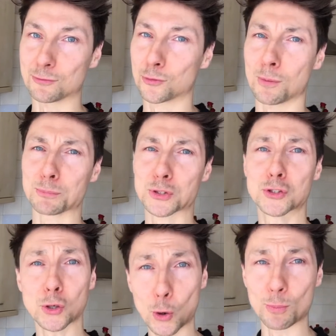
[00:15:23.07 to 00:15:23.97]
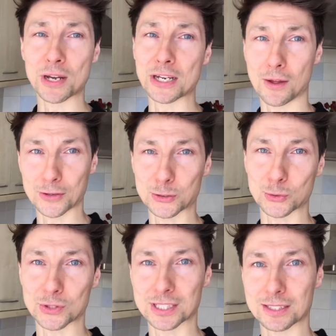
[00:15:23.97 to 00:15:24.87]
from so many other
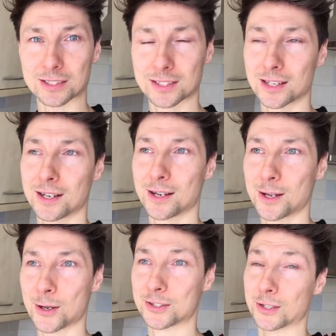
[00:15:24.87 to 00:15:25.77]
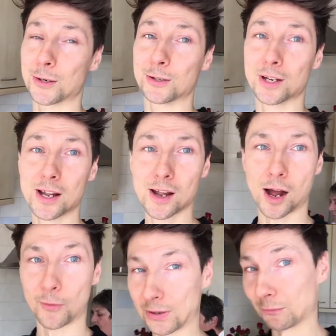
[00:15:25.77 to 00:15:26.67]
sources. So
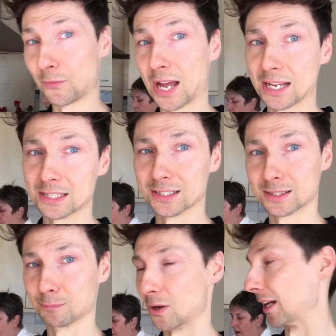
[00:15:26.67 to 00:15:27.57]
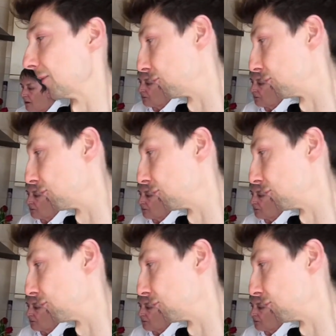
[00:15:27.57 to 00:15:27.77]
I think that is my